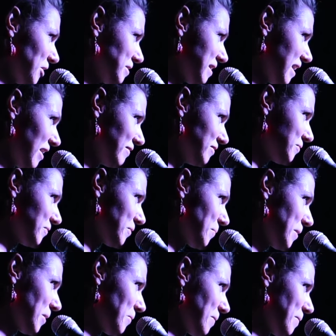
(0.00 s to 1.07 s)
ourselves for
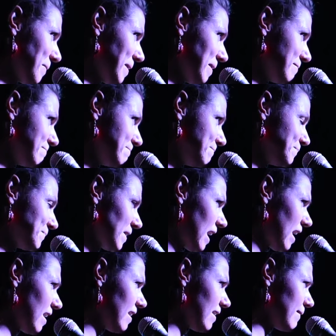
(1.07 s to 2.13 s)
being women.
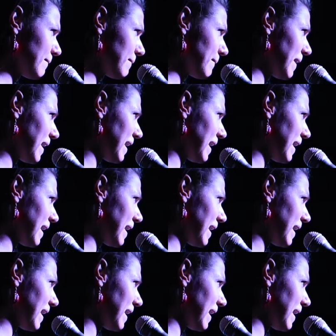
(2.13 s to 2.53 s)
Um,